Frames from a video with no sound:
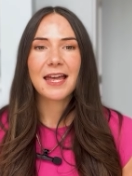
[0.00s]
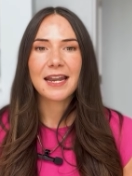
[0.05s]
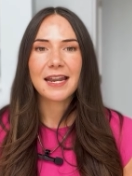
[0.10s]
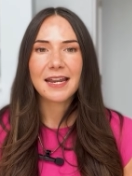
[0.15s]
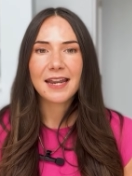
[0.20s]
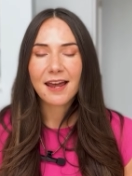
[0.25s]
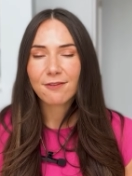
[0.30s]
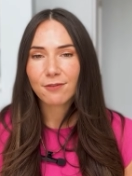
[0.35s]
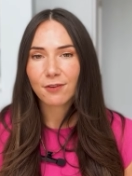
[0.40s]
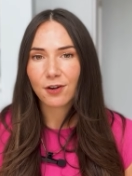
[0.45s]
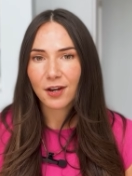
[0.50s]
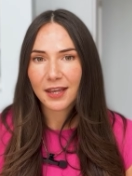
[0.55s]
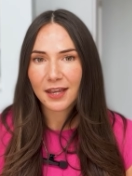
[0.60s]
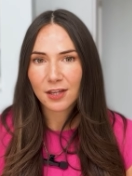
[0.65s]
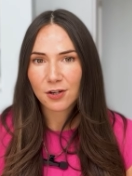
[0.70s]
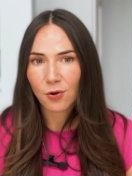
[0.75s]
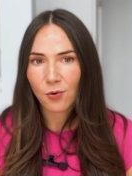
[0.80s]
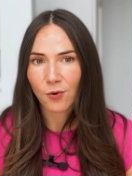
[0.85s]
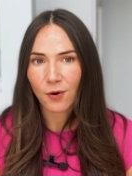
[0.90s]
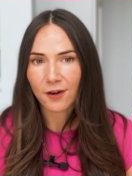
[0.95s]
Never
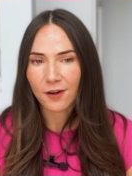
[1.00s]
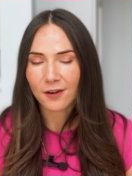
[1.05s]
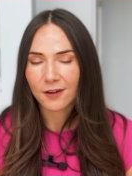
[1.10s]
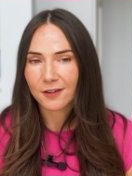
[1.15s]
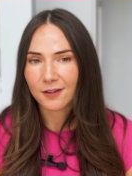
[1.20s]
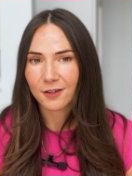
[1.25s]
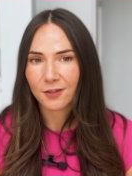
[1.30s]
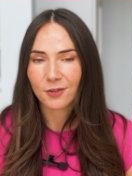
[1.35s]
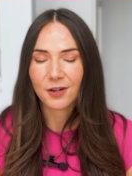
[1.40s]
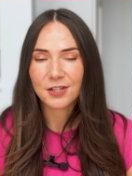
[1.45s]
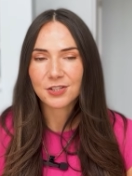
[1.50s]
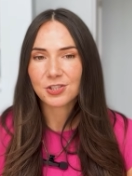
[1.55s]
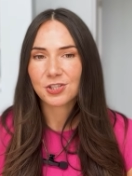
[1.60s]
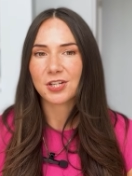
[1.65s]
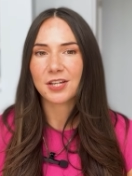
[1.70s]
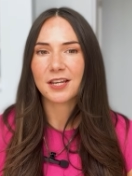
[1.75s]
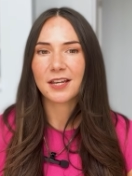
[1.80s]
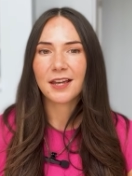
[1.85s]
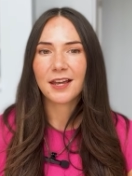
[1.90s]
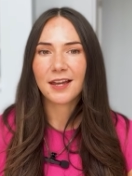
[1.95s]
ignore
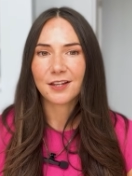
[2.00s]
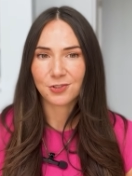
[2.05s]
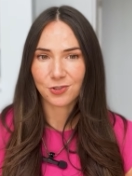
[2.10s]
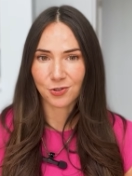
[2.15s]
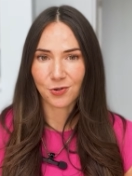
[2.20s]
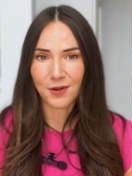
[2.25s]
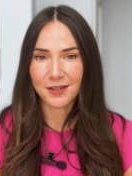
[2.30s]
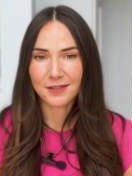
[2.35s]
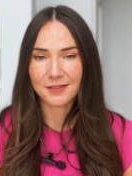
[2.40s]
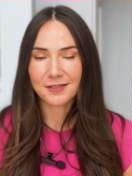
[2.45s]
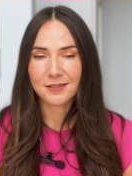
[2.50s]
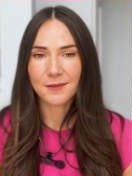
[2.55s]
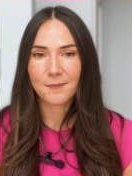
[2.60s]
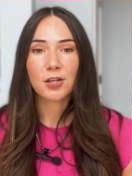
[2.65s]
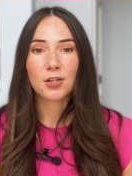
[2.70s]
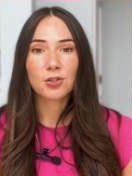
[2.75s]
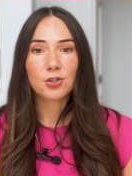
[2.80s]
crunchy joints.